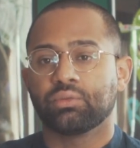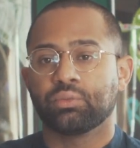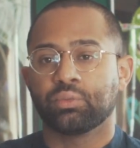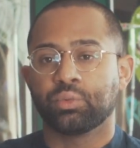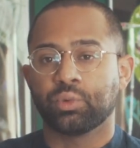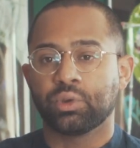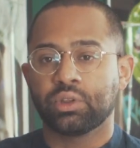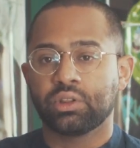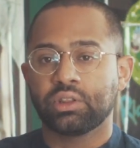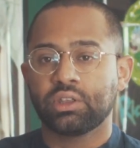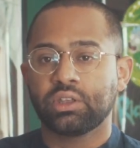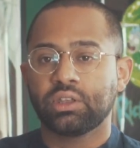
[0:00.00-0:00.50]

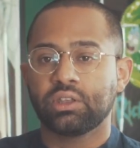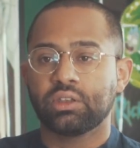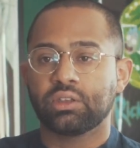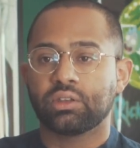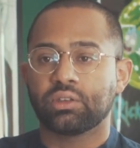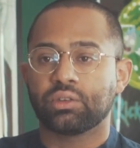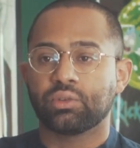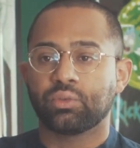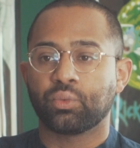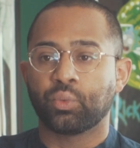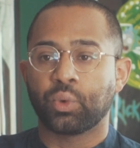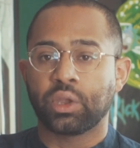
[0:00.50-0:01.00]
really
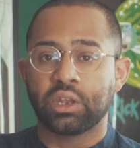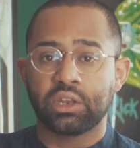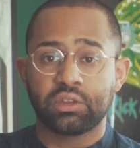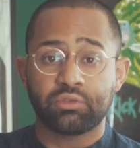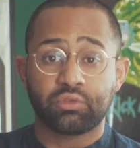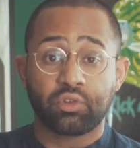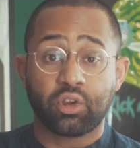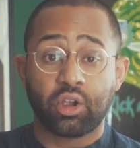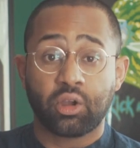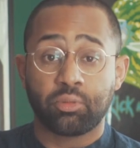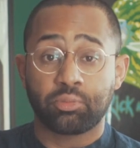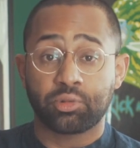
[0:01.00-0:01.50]
waiting
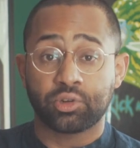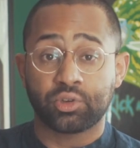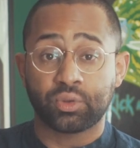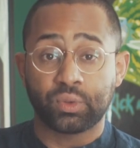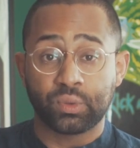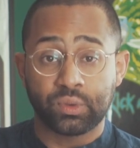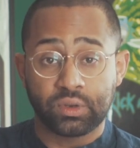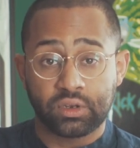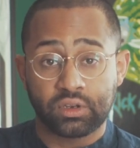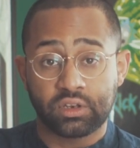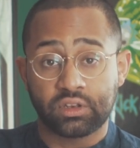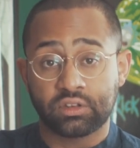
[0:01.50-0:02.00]
for
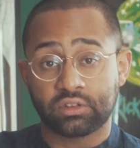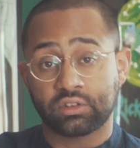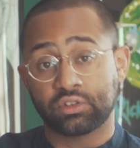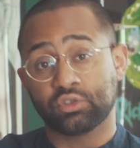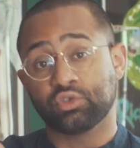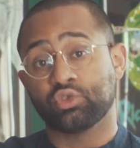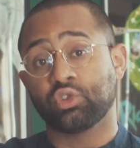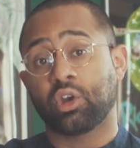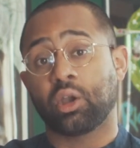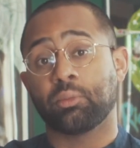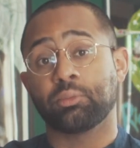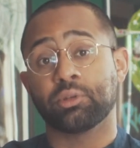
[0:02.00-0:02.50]
opportunities to
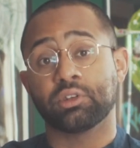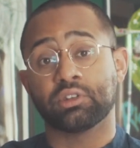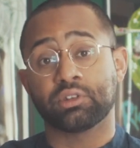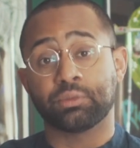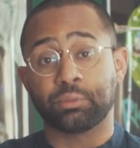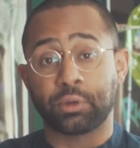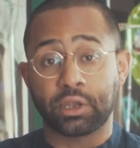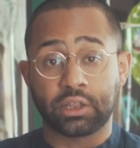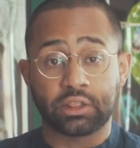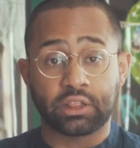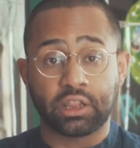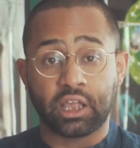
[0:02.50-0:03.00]
drop into
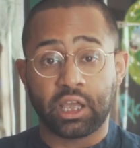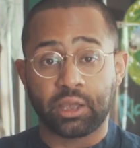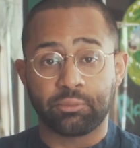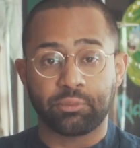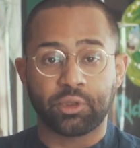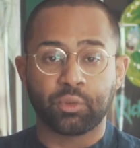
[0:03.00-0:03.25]
my lap.